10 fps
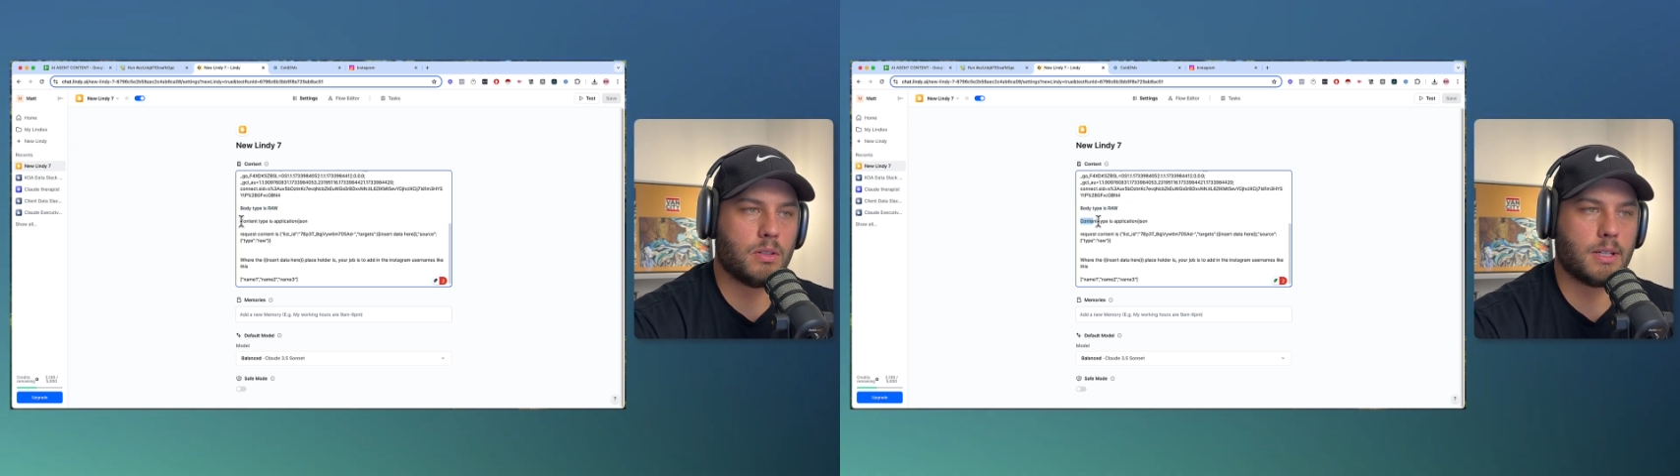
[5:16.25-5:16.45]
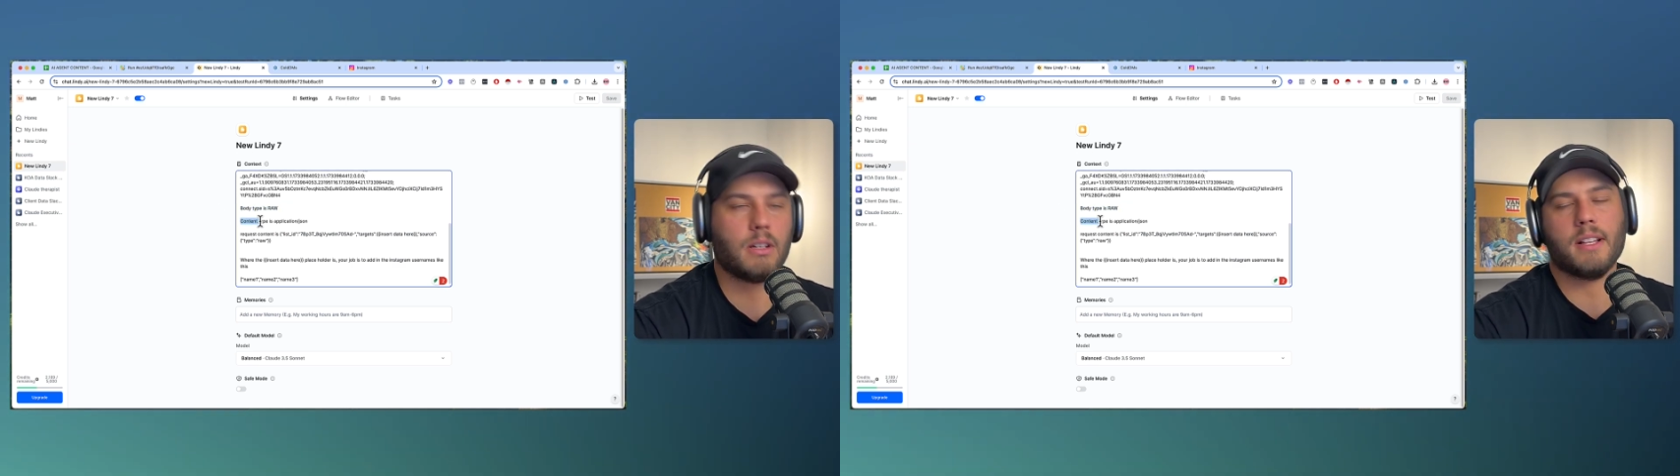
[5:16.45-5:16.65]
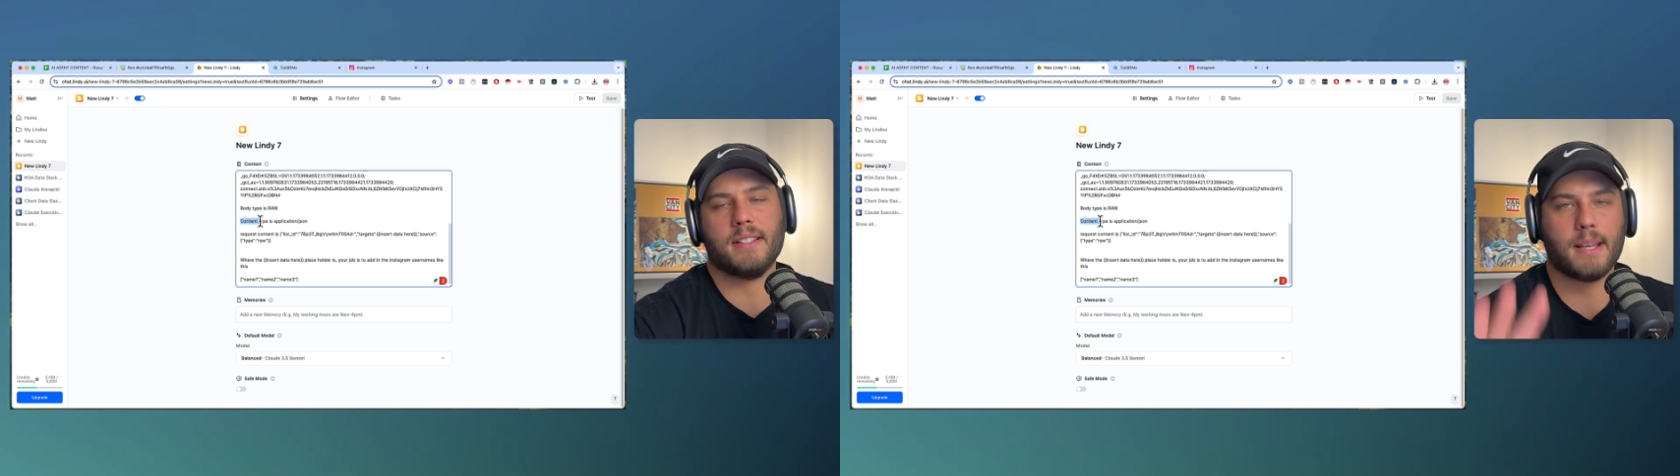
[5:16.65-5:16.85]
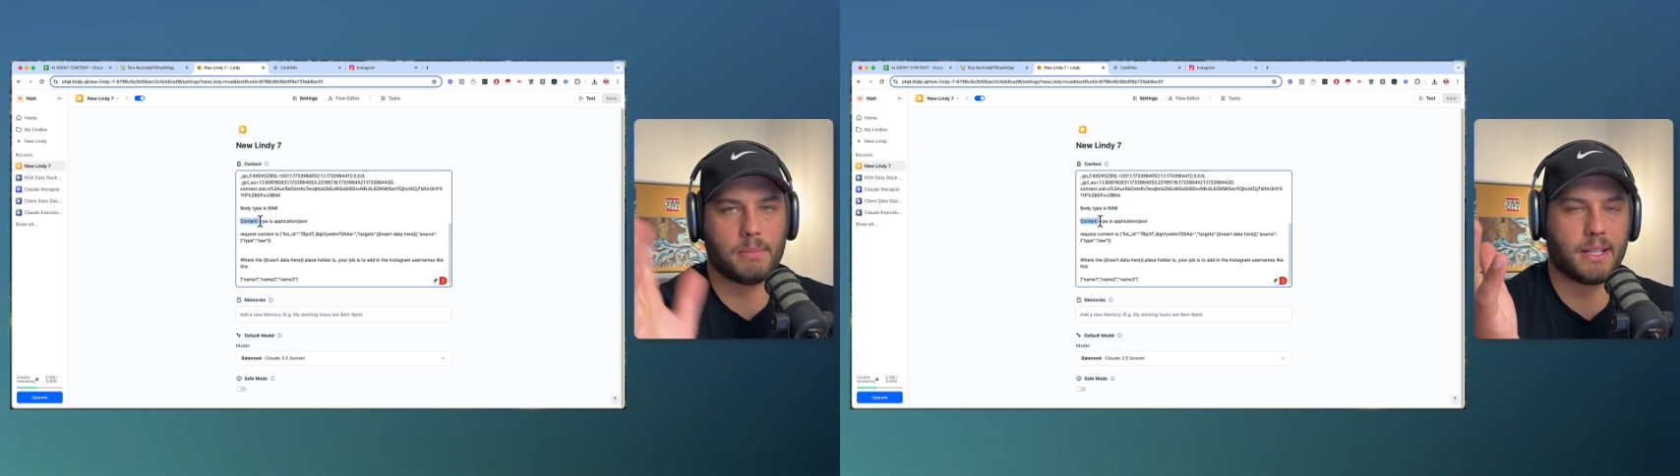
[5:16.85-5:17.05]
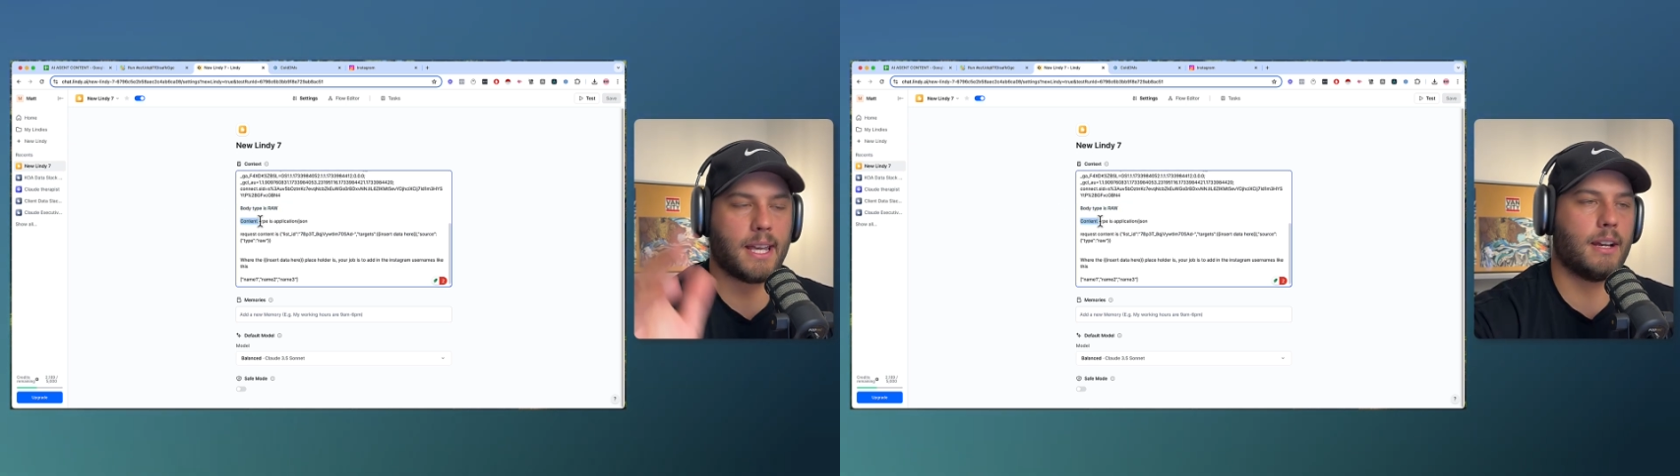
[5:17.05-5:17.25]

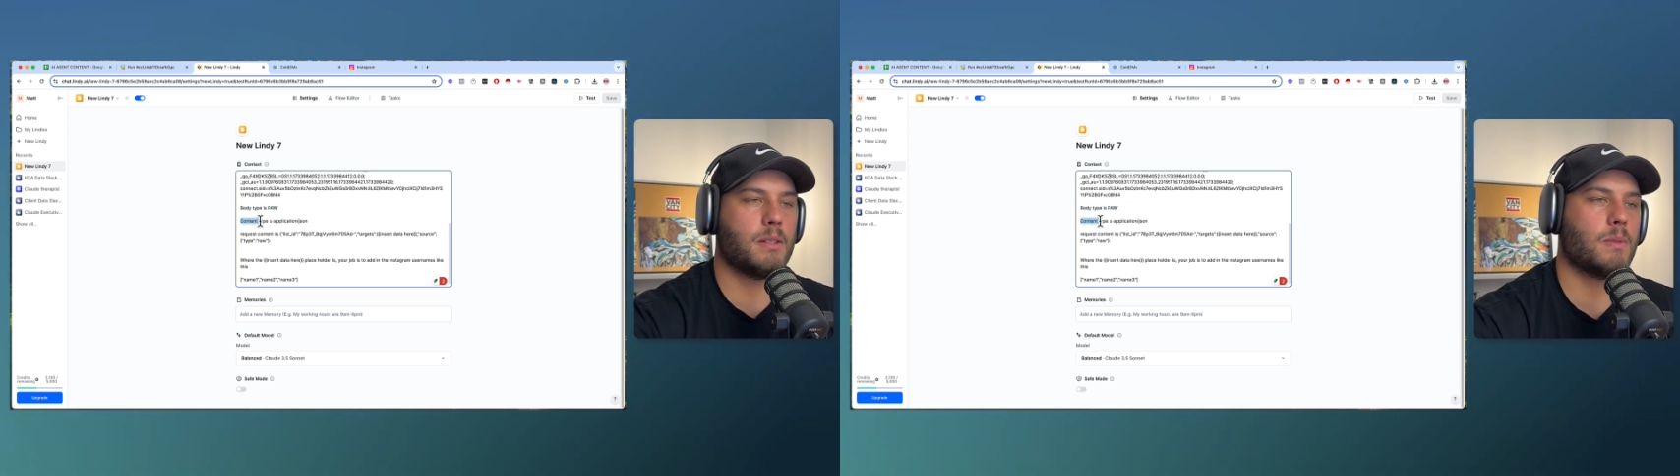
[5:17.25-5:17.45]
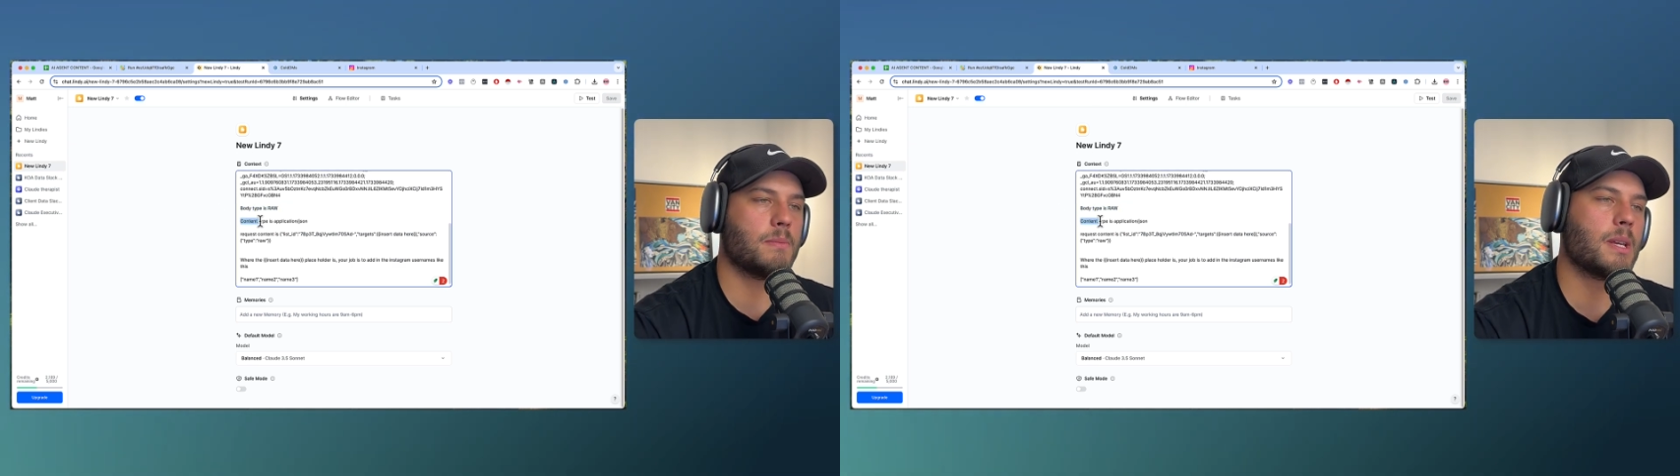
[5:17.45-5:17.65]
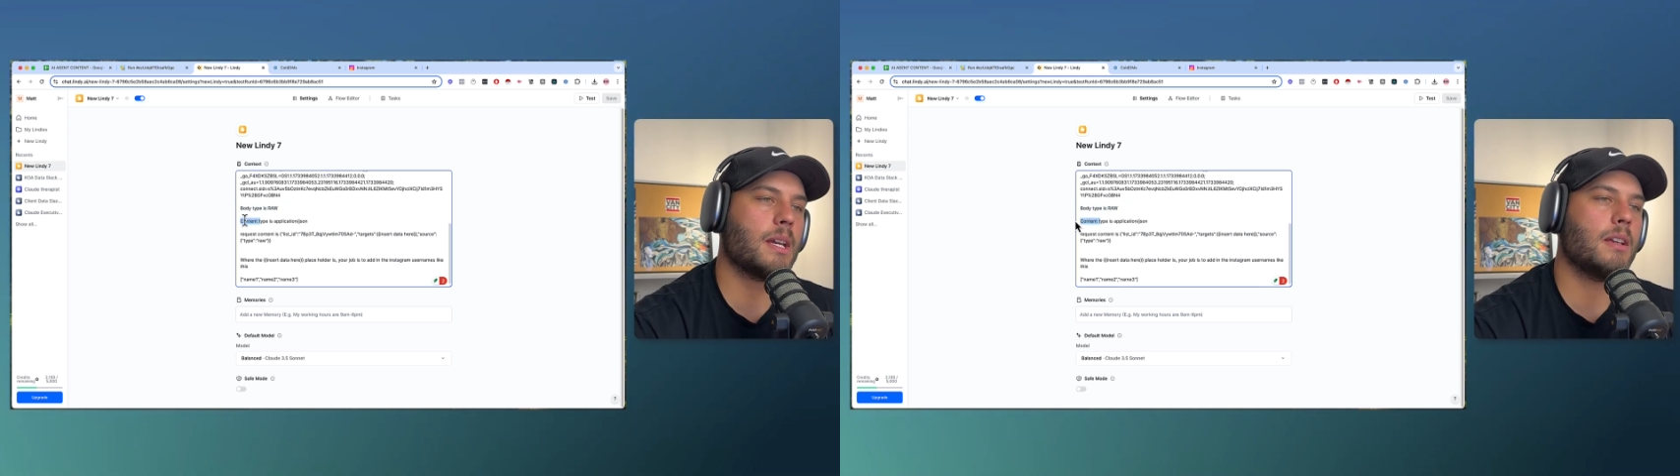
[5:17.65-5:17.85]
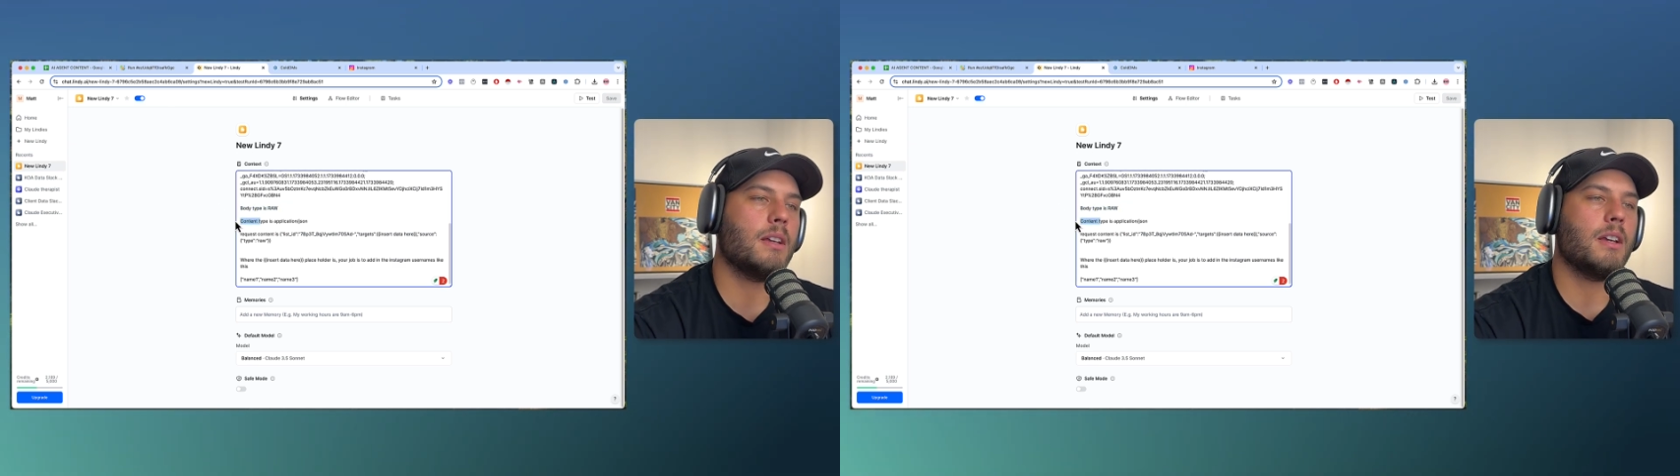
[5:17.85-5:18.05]
example account is what I'm saying.